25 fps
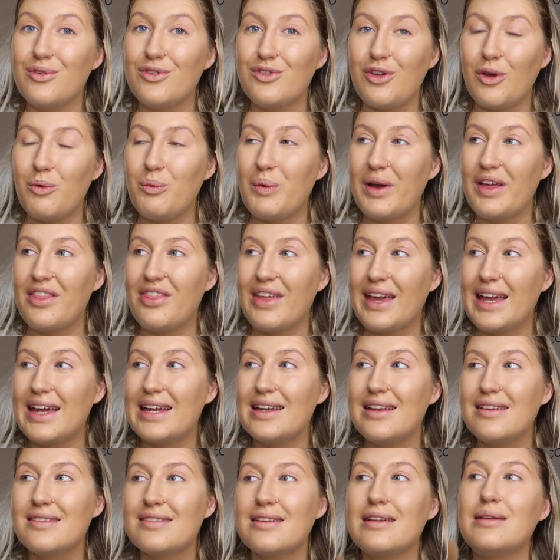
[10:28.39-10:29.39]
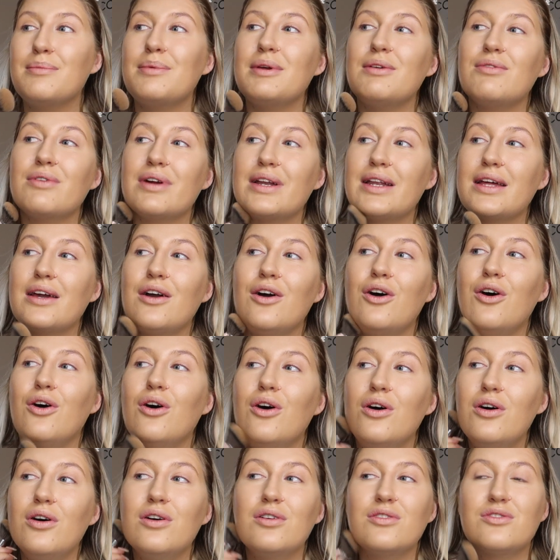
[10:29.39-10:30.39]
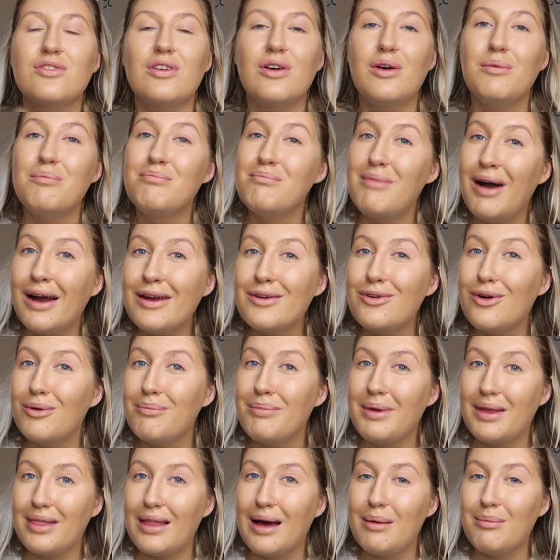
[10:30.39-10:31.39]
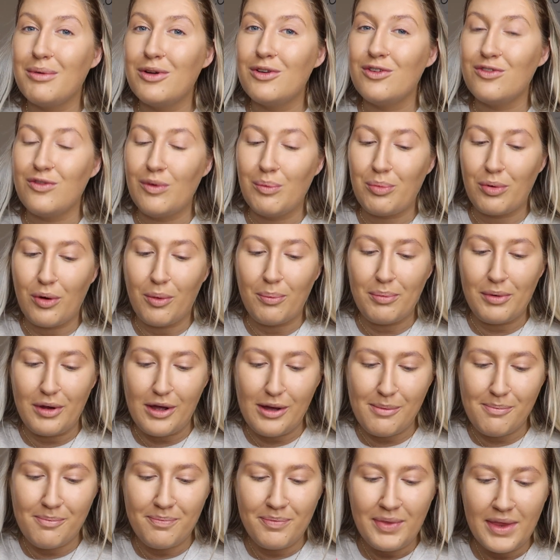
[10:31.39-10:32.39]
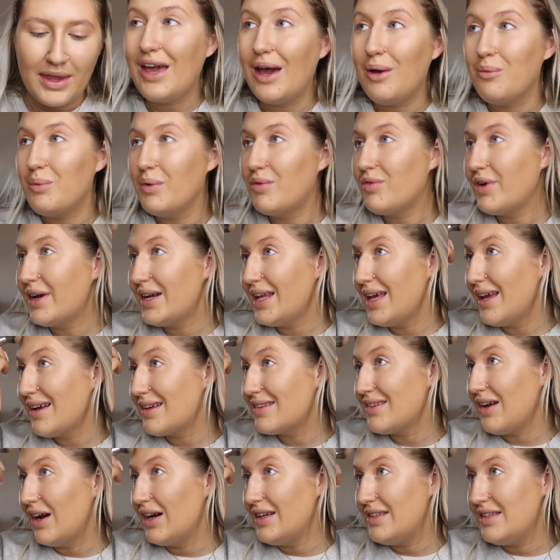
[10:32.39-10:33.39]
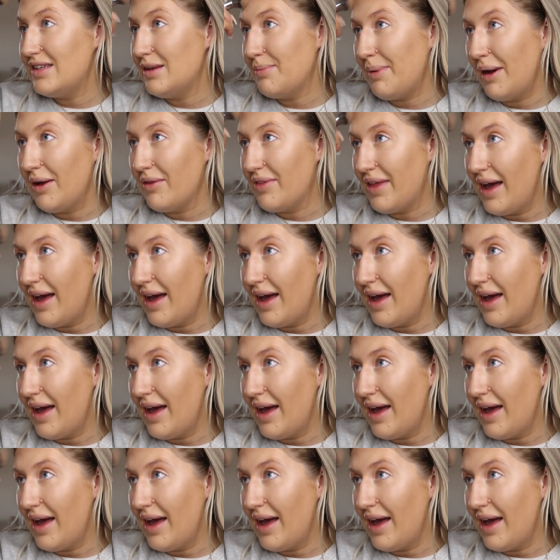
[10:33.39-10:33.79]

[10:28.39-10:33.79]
so we're thinking it's going to be really hot, so it might not be that much of a problem. Yeah, we're really excited about